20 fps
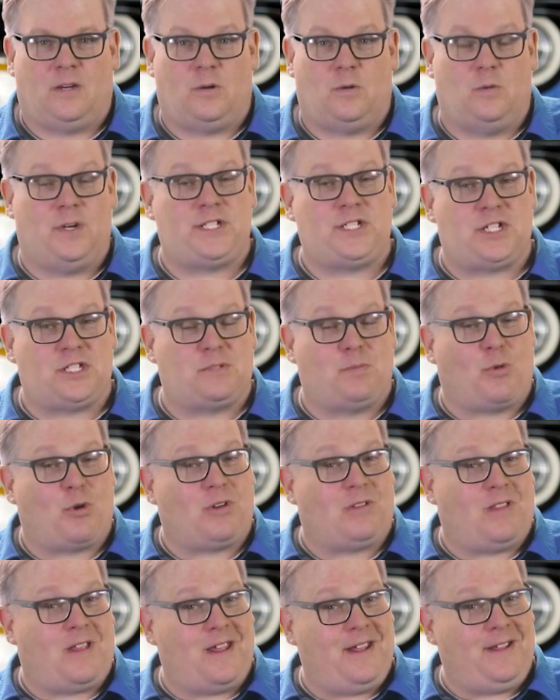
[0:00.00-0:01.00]
Which is
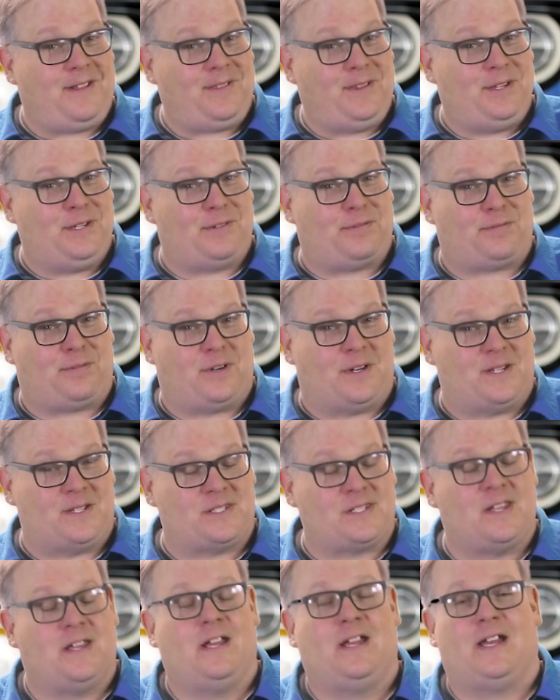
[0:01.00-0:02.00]
more likely to
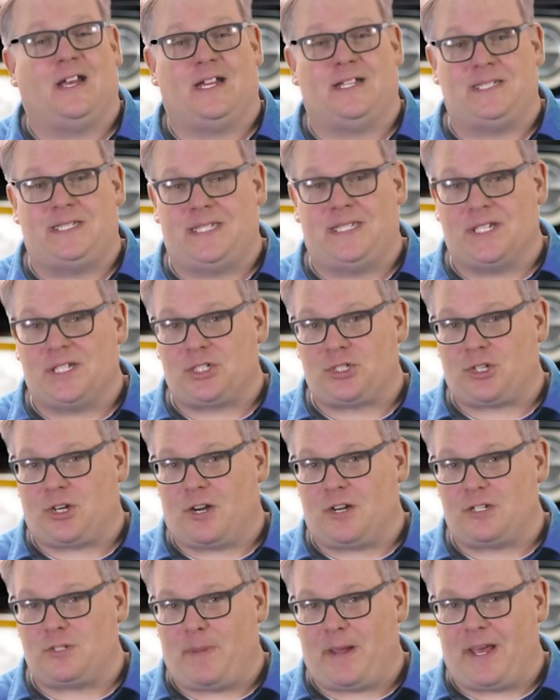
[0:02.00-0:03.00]
freeze, a
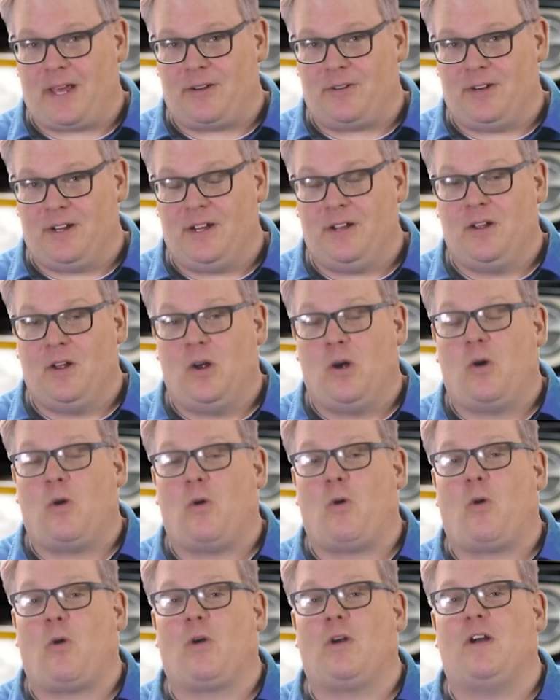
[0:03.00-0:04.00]
discharged battery
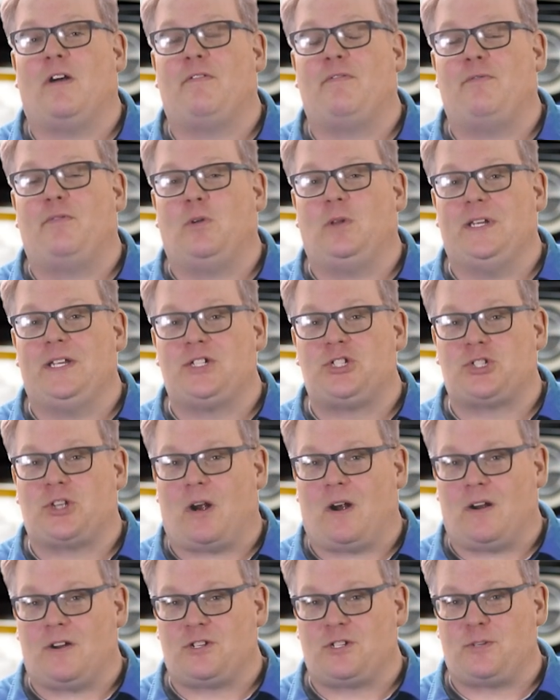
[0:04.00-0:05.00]
or a fully
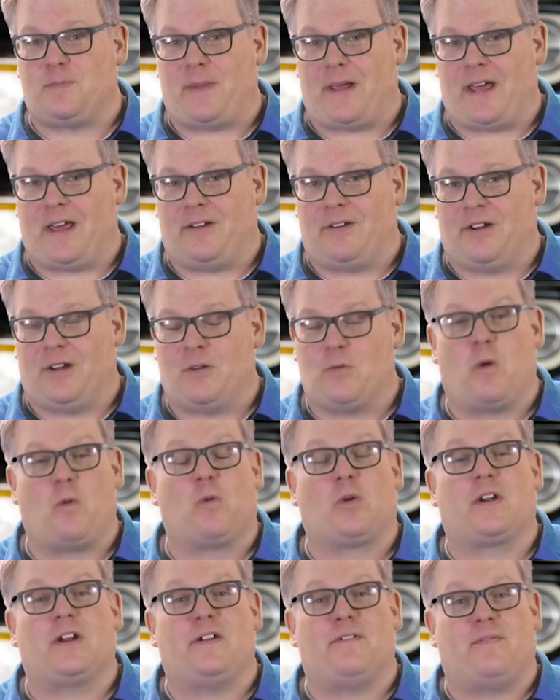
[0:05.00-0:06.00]
charged battery? Well,
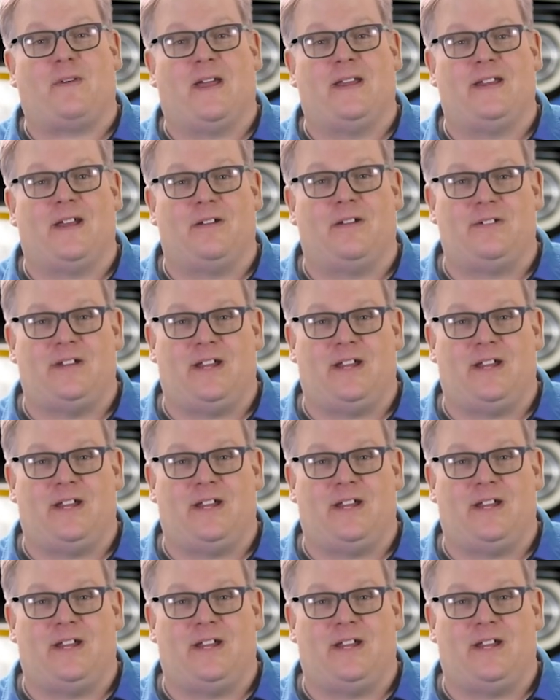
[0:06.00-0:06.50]
we're going to find out